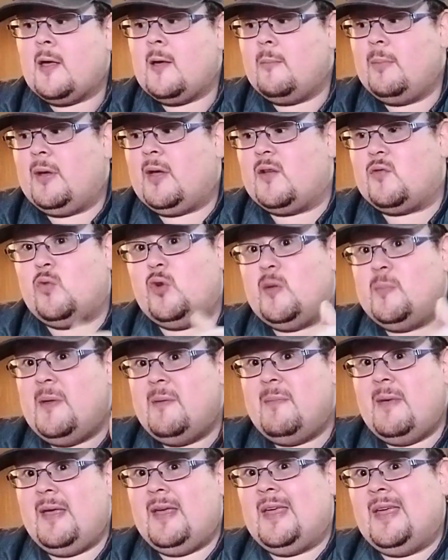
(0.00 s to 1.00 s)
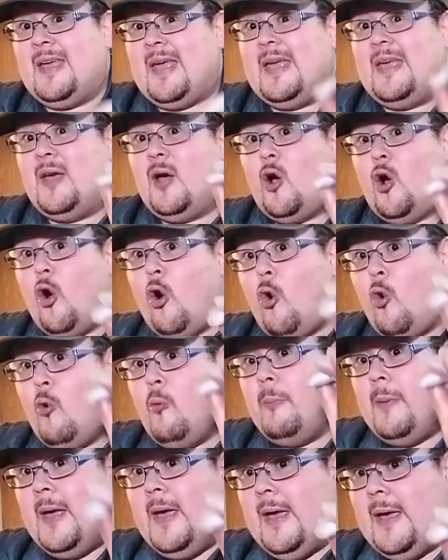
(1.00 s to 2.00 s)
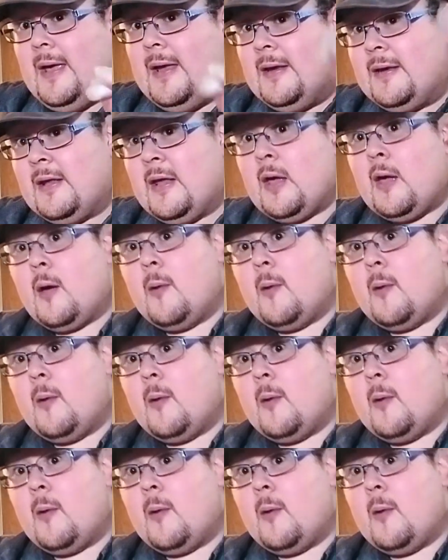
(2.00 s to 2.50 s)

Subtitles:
Because we're going to be making a homemade